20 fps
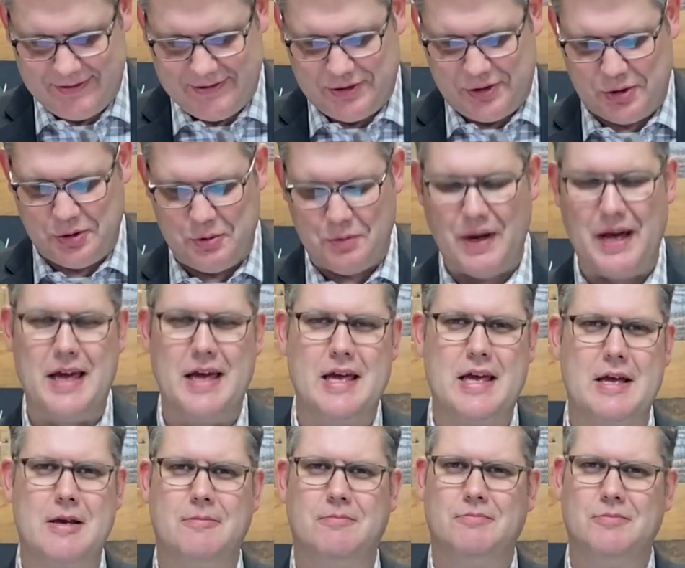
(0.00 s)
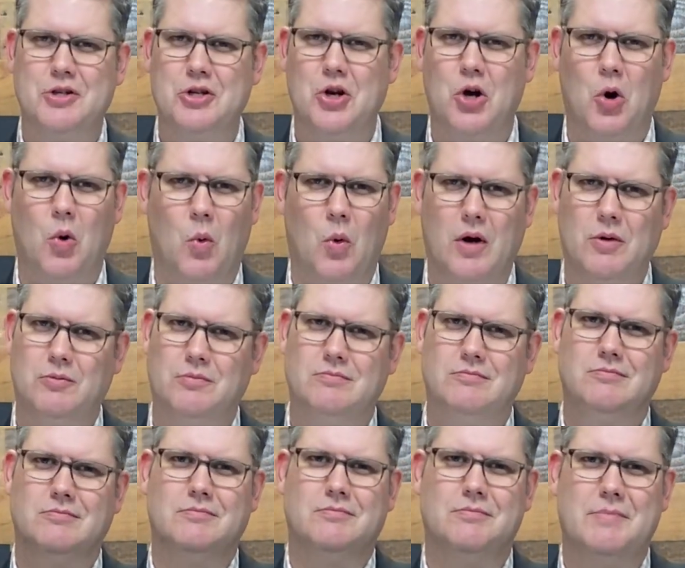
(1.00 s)
to a, you know, what
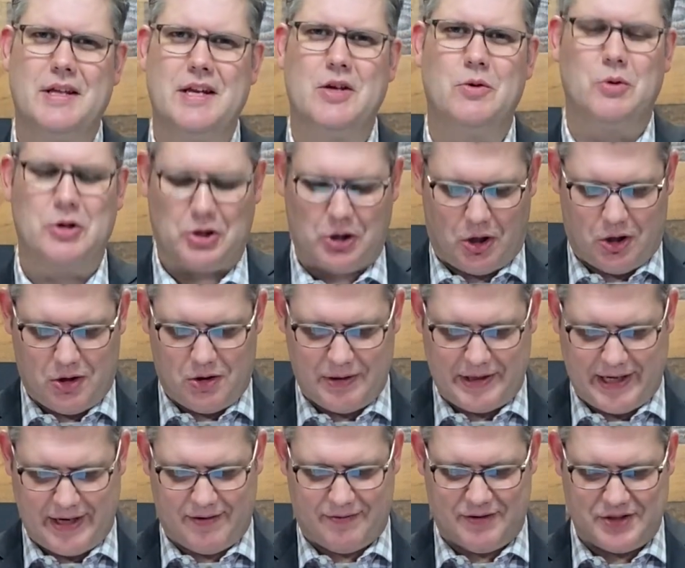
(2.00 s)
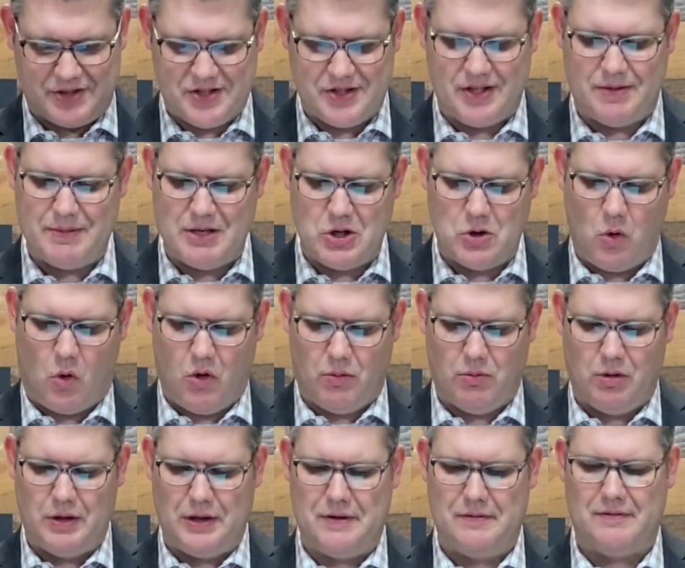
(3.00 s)
many would call kind of a
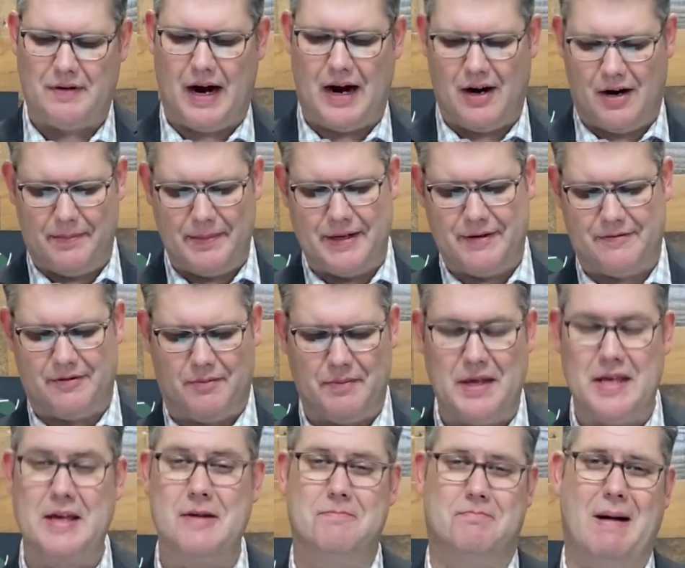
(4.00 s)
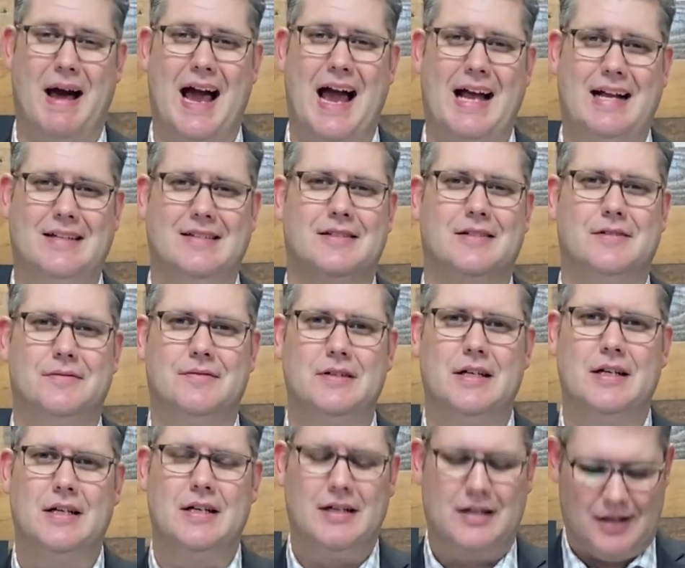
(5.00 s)
semi-normal environment from the impact of,
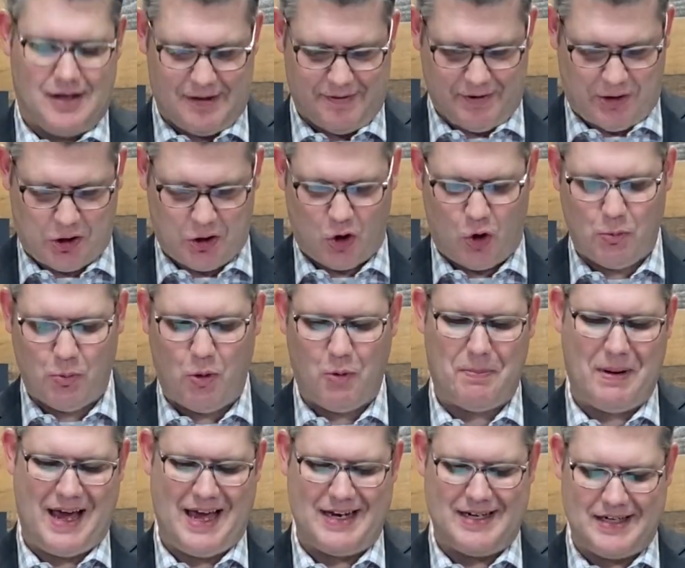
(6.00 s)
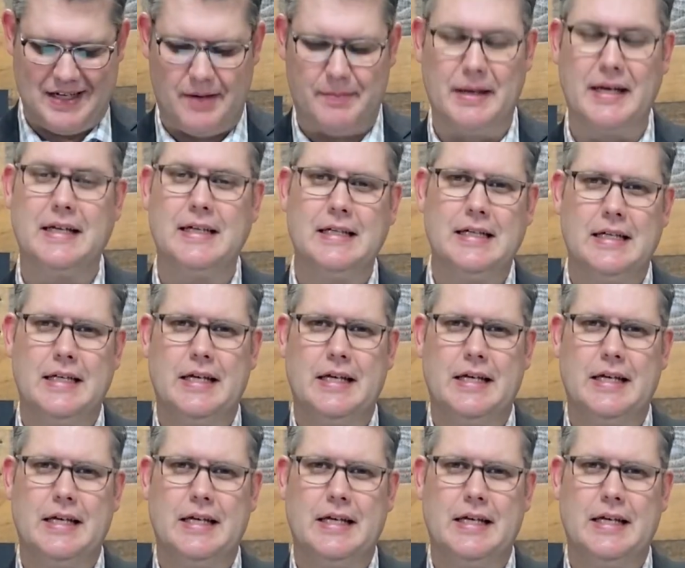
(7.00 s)
of a global pandemic,